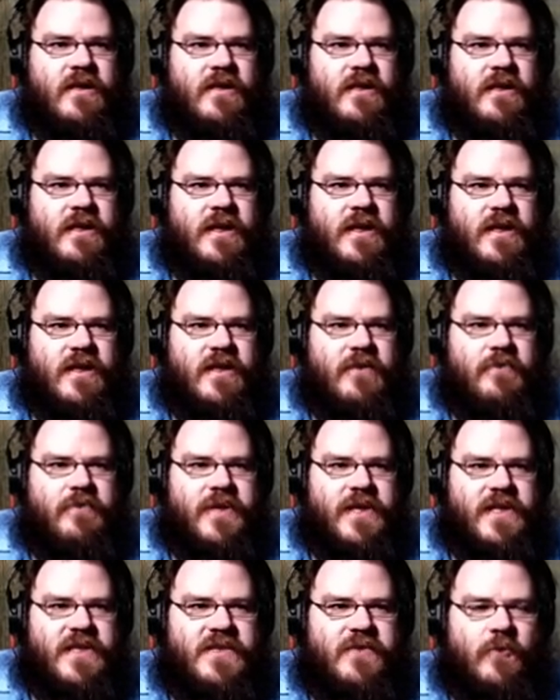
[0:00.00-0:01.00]
Okay,
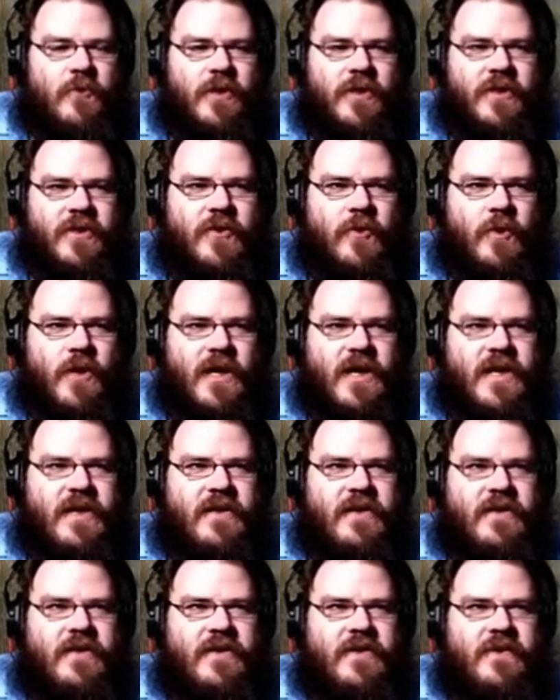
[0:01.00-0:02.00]
piece 1 acquired.